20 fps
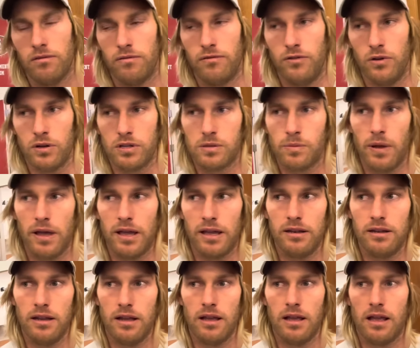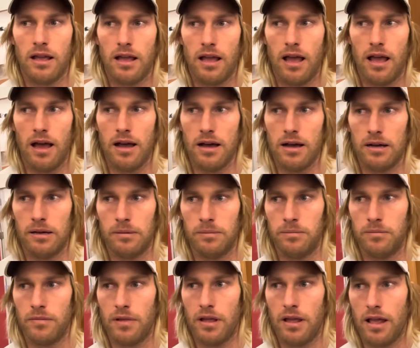foot speed.
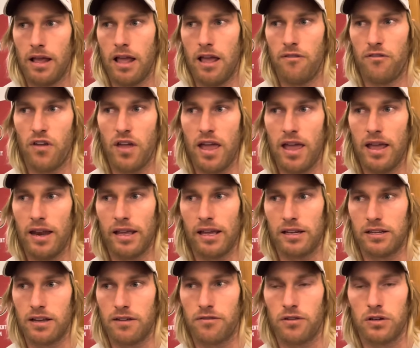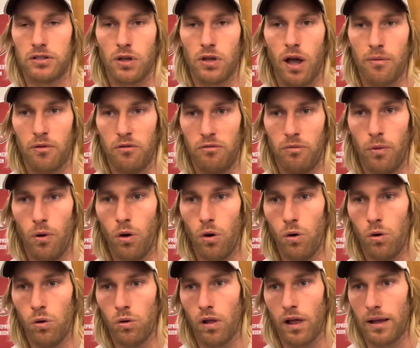If you're hitting a different type of
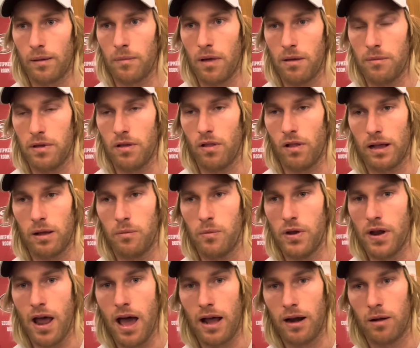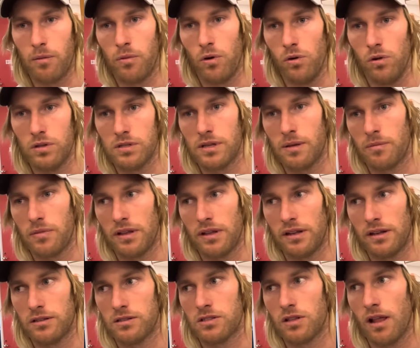ball, like maybe like a banana ball or
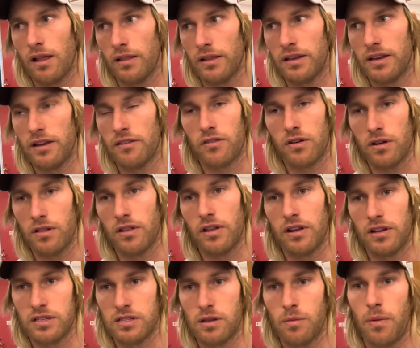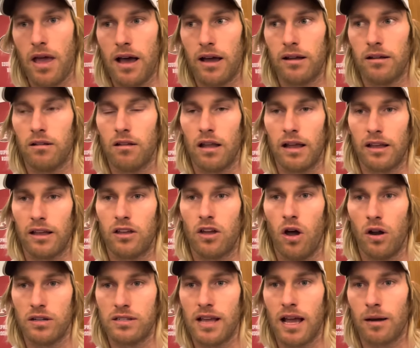something slightly different, then it's about like
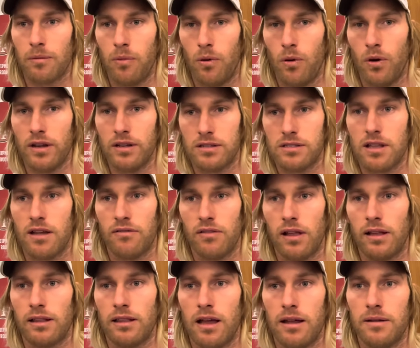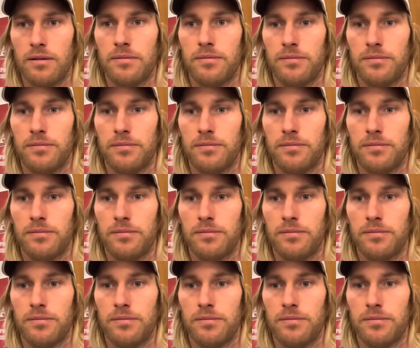contact point and stuff like that.